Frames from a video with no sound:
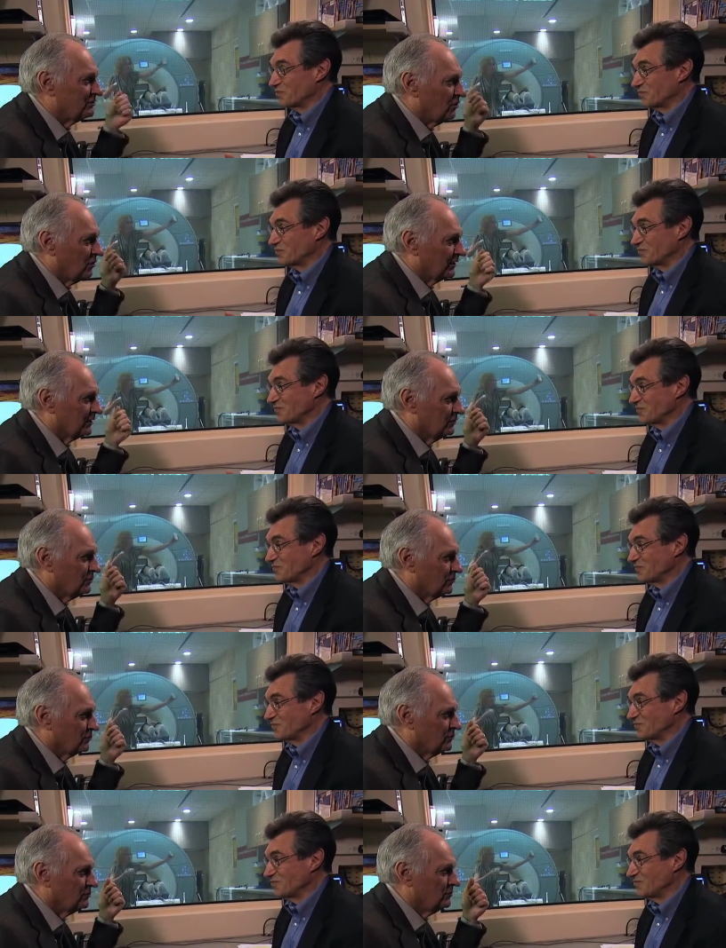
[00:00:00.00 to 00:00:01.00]
Speaker 1: going
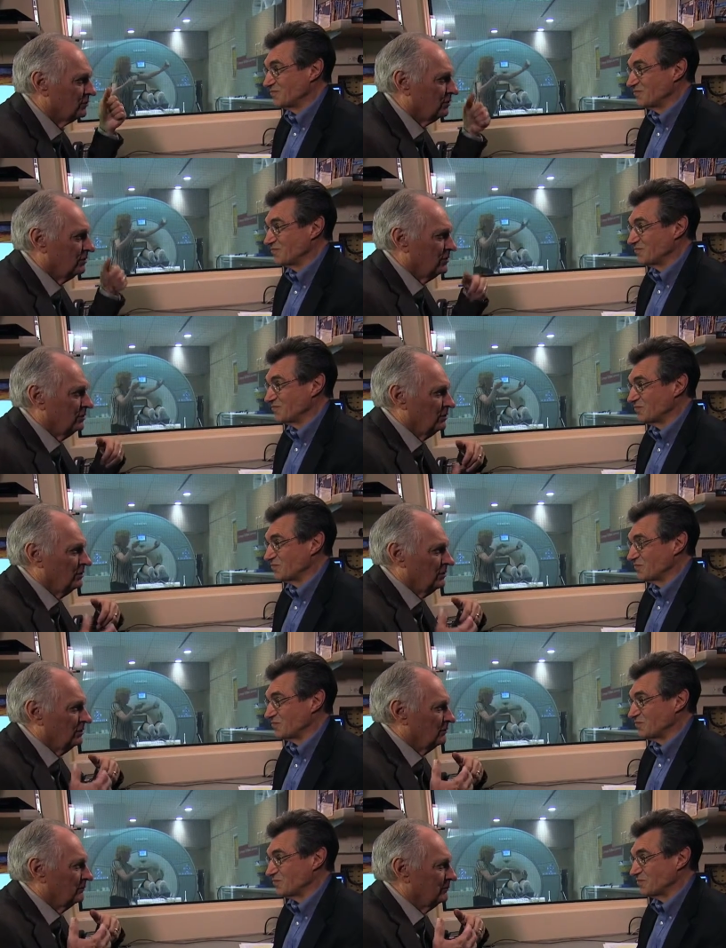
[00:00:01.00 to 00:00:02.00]
to
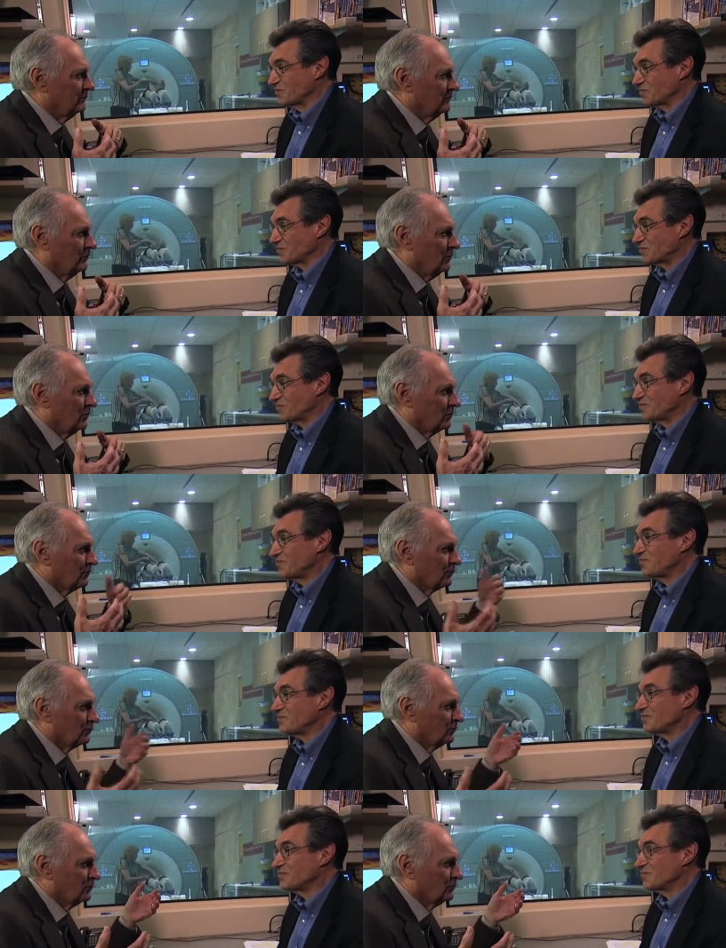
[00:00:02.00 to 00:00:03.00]
go
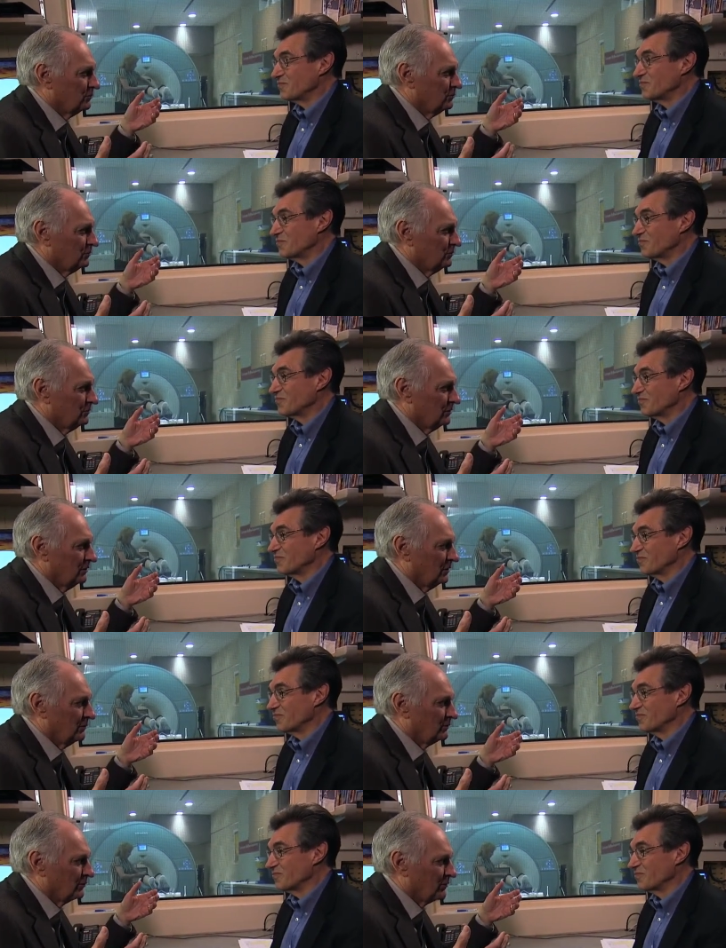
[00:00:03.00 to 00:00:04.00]
through
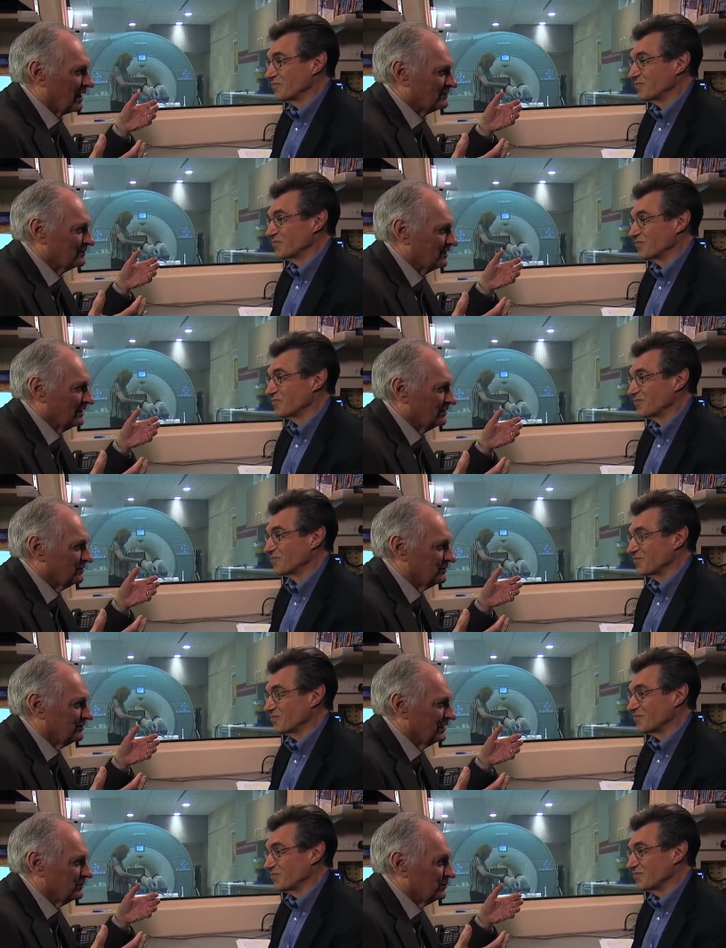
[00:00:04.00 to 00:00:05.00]
a process
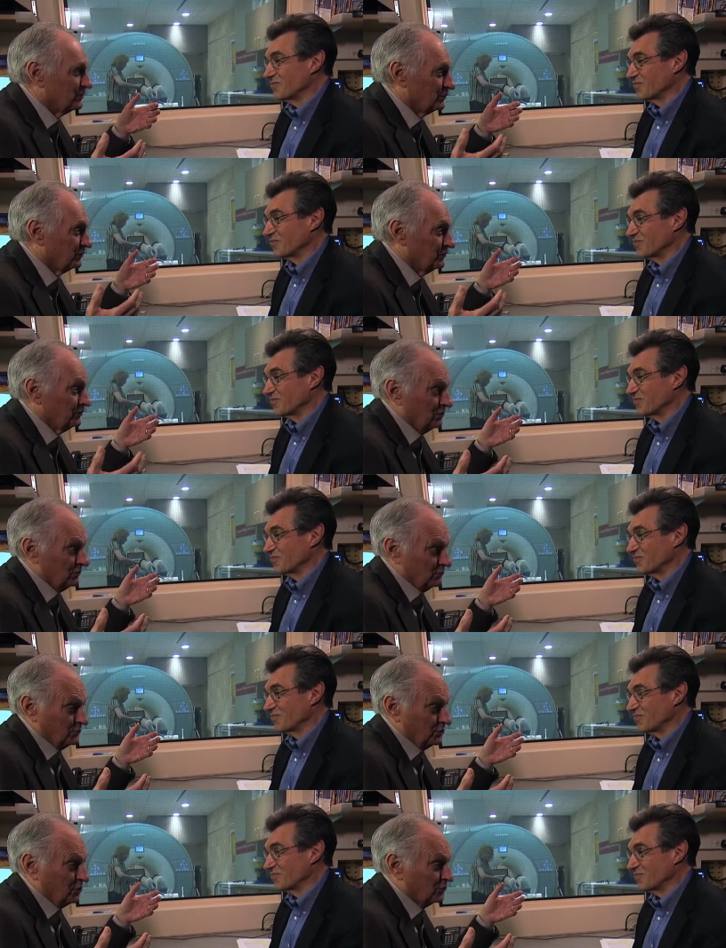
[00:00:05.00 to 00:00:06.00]
that she would,
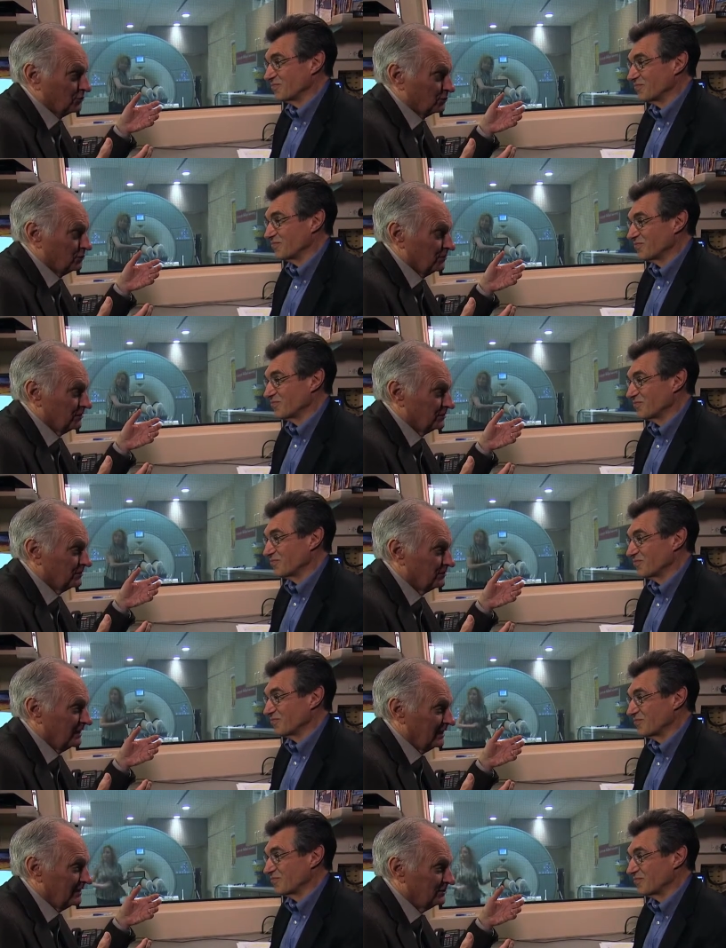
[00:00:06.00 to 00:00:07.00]
would go through on the
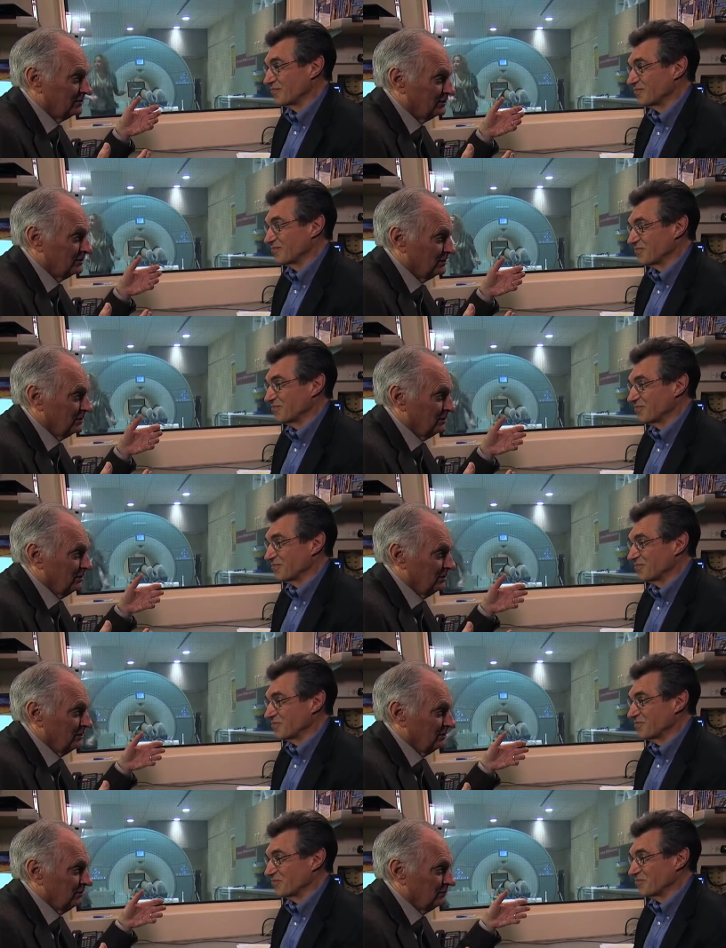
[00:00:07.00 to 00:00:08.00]
stage
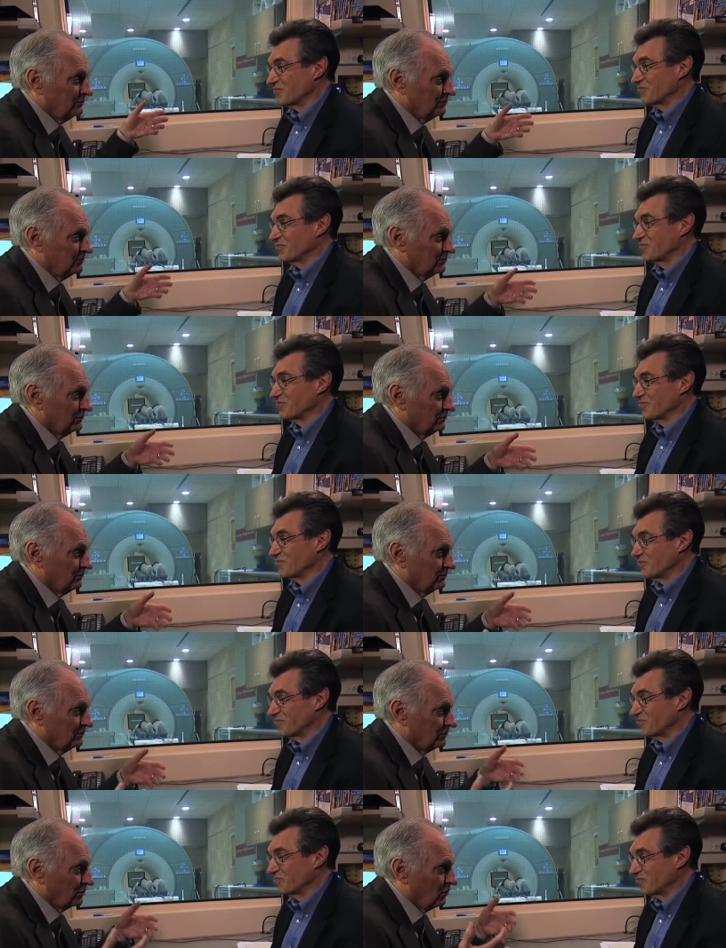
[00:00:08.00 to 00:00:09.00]
to,
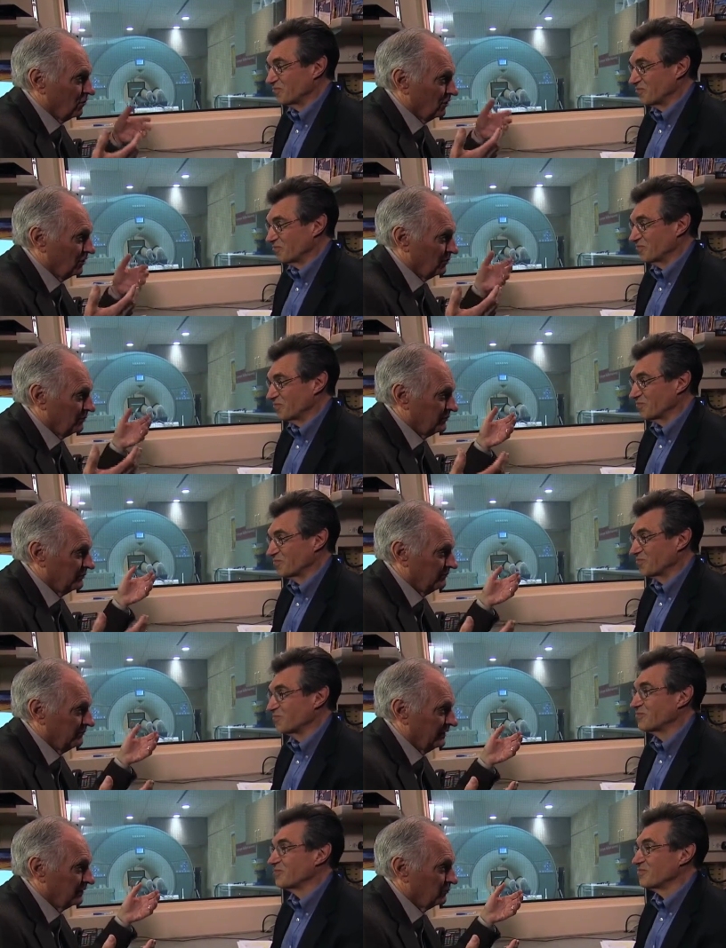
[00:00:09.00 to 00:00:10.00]
to call up
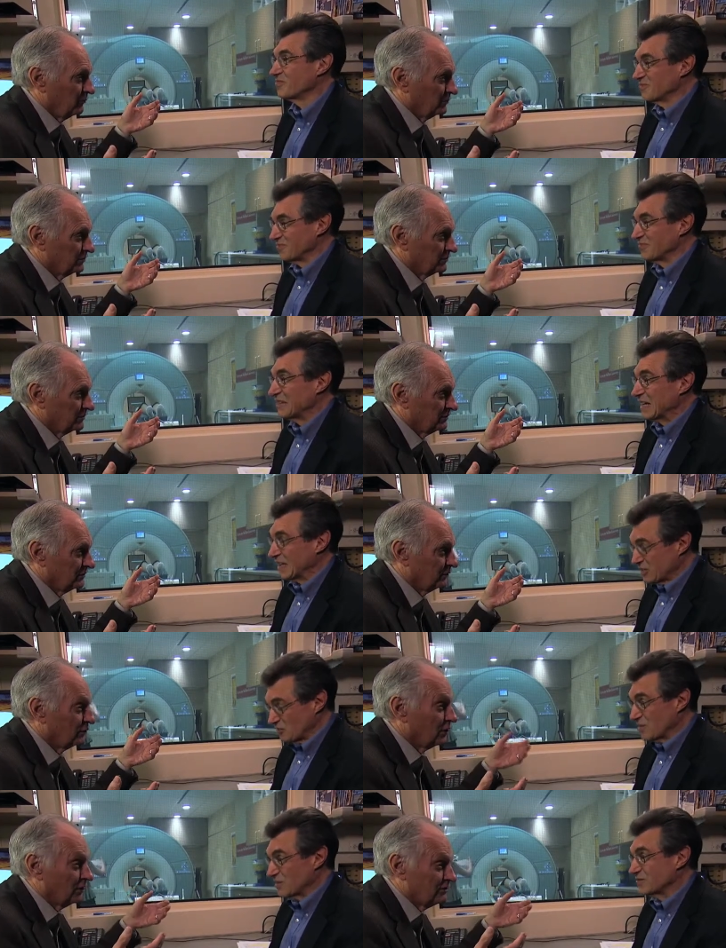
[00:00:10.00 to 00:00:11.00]
an emotion. And
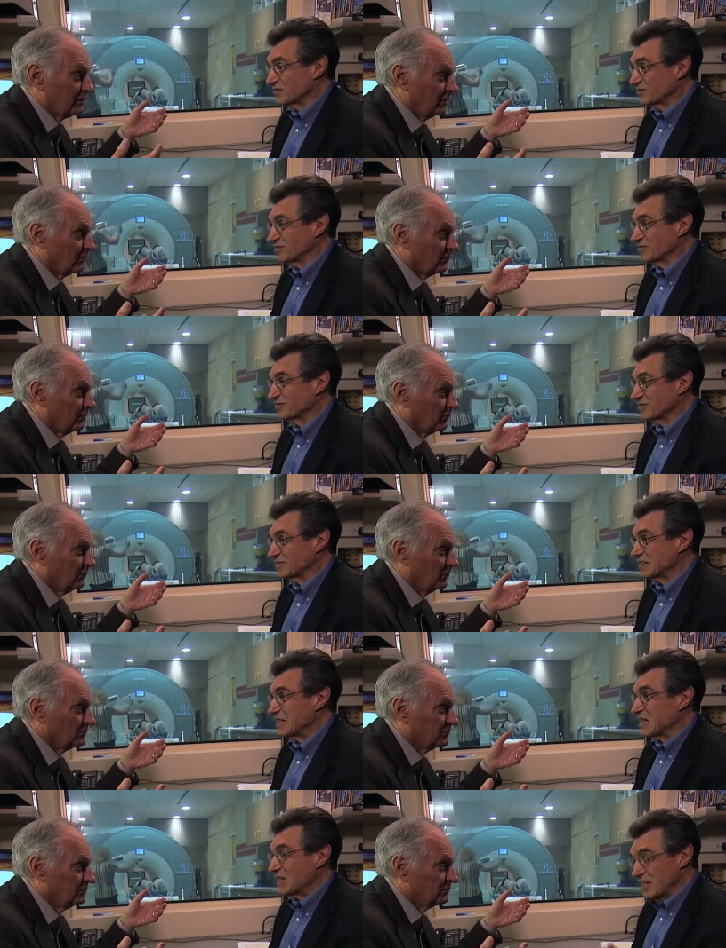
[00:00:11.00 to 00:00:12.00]
you're right. going to tell her what
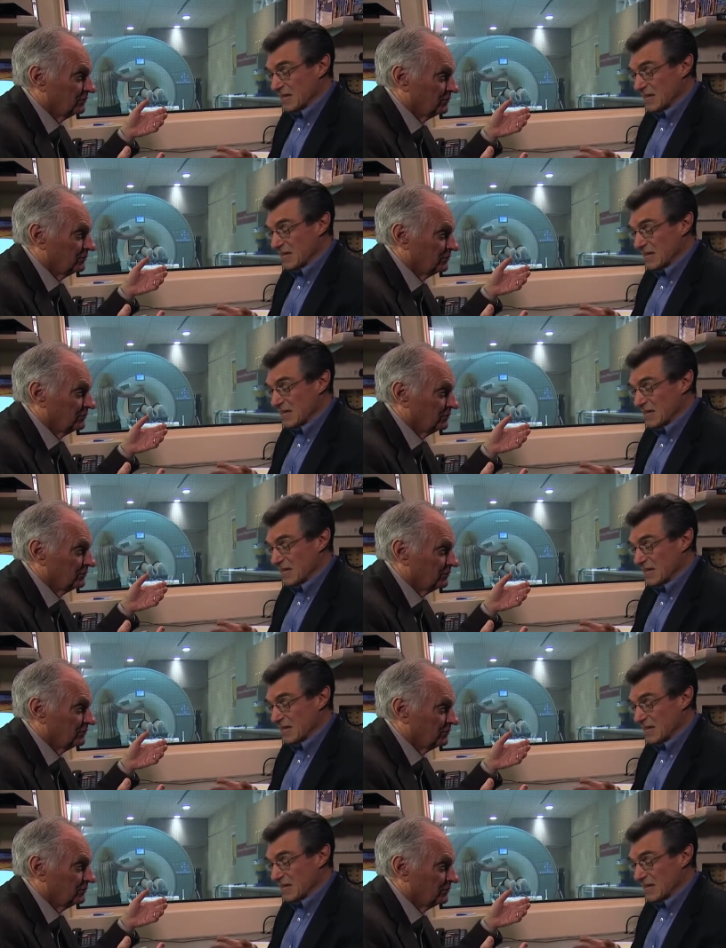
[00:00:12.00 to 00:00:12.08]
emotions